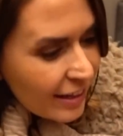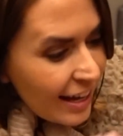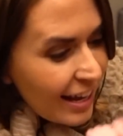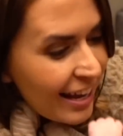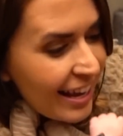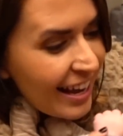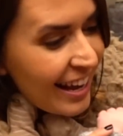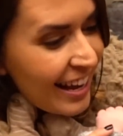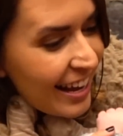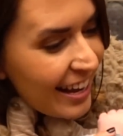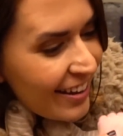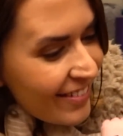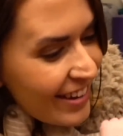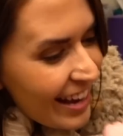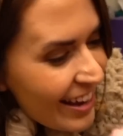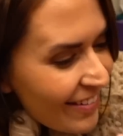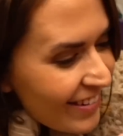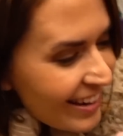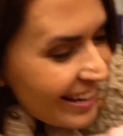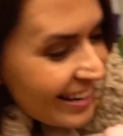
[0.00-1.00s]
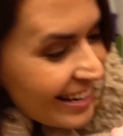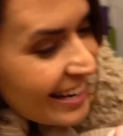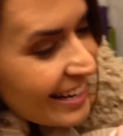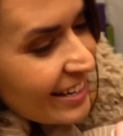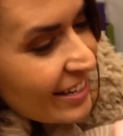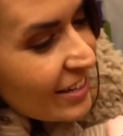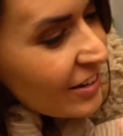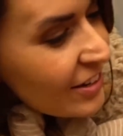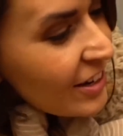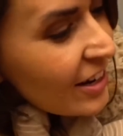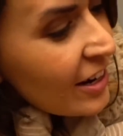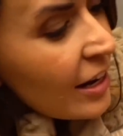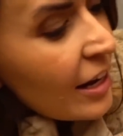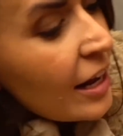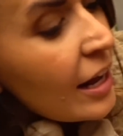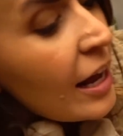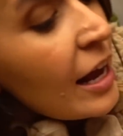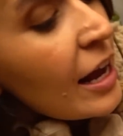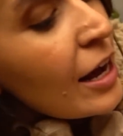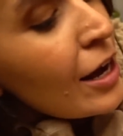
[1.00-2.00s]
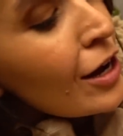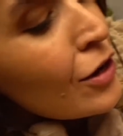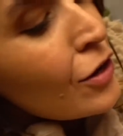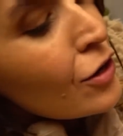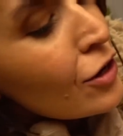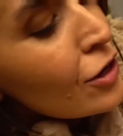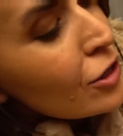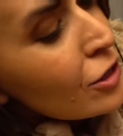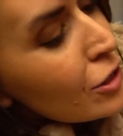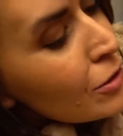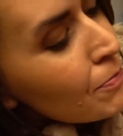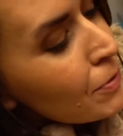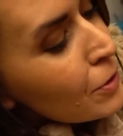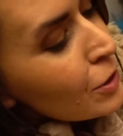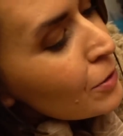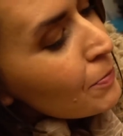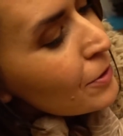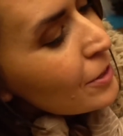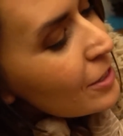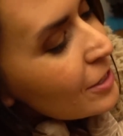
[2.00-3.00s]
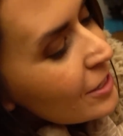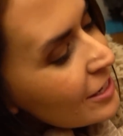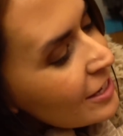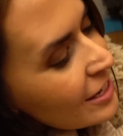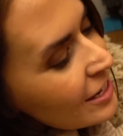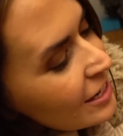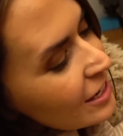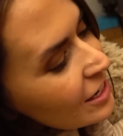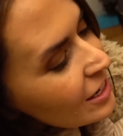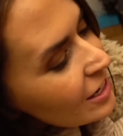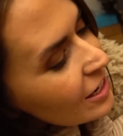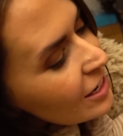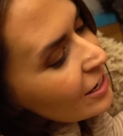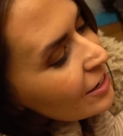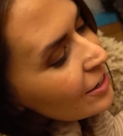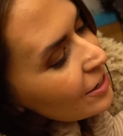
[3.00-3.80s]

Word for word: here? Look at that face. Do